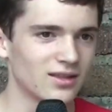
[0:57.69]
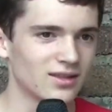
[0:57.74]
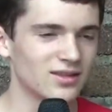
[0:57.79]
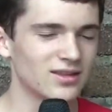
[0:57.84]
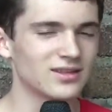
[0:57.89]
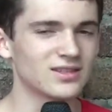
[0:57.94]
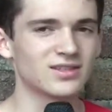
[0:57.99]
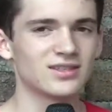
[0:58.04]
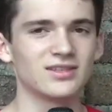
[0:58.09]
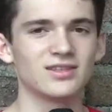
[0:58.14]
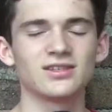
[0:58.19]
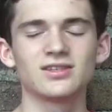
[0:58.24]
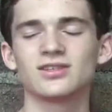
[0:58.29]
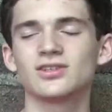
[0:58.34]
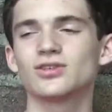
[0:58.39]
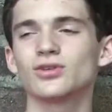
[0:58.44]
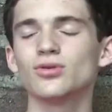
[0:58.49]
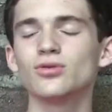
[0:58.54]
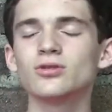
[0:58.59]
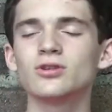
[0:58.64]
This is
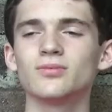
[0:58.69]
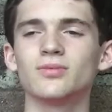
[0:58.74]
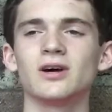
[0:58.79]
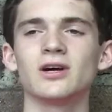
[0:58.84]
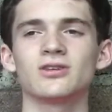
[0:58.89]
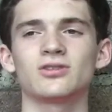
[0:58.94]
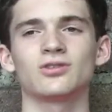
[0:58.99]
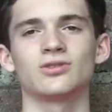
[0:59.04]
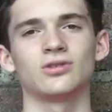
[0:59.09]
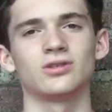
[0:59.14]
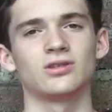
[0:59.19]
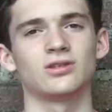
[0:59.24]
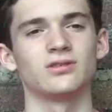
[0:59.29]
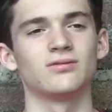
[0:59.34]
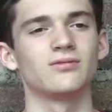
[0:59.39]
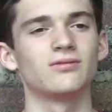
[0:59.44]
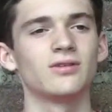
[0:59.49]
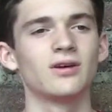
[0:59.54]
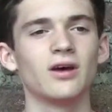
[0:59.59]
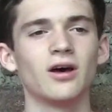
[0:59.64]
so demonstrative
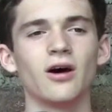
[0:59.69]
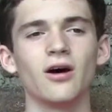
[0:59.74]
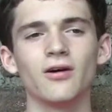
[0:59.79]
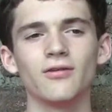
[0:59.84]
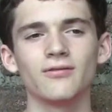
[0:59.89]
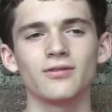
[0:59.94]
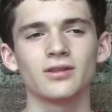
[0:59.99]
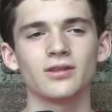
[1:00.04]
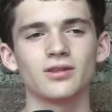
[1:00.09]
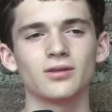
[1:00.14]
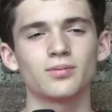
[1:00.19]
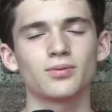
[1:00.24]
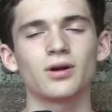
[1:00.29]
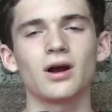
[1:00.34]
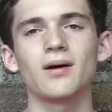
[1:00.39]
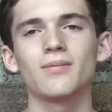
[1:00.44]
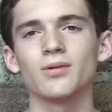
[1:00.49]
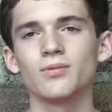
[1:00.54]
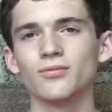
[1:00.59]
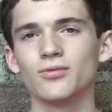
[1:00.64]
of the
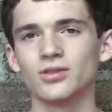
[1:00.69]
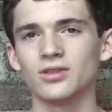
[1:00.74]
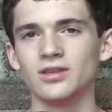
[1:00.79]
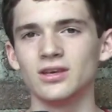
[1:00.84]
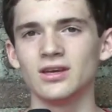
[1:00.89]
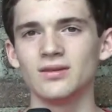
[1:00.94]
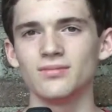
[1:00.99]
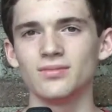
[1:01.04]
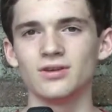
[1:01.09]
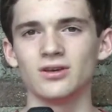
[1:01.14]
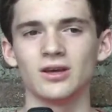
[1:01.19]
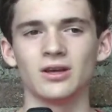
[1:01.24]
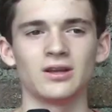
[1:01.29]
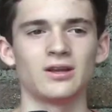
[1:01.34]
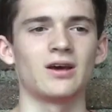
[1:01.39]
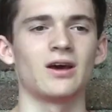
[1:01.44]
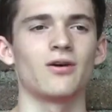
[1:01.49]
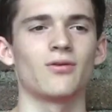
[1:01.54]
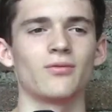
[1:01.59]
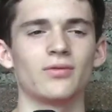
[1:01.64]
problem with the NBA
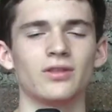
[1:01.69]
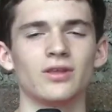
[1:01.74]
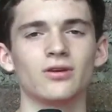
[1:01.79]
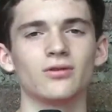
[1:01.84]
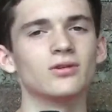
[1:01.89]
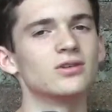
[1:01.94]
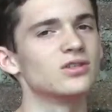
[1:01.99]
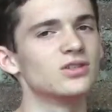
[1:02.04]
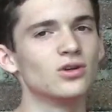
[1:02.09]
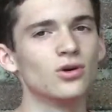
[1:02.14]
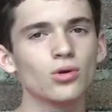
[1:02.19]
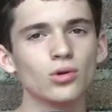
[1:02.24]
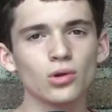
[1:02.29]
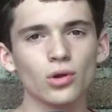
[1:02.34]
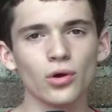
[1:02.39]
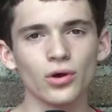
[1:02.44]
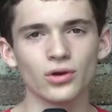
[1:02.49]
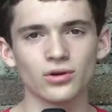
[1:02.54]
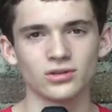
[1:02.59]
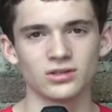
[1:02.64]
now. There is no
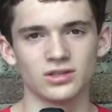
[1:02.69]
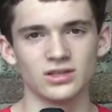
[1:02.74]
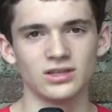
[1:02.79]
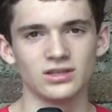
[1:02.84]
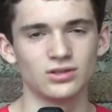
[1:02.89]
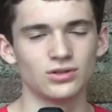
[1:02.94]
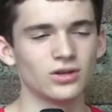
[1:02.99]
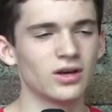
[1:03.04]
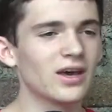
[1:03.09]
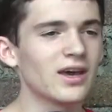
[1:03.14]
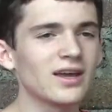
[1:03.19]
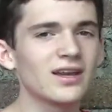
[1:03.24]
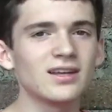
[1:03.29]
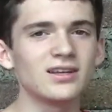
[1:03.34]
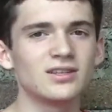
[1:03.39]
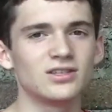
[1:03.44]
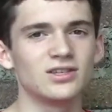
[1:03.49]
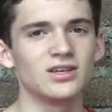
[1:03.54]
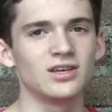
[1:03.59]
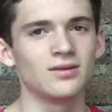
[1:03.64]
loyalty to
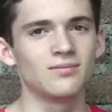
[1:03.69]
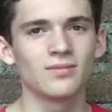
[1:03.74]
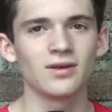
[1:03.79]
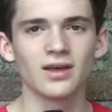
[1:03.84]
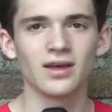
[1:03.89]
any team,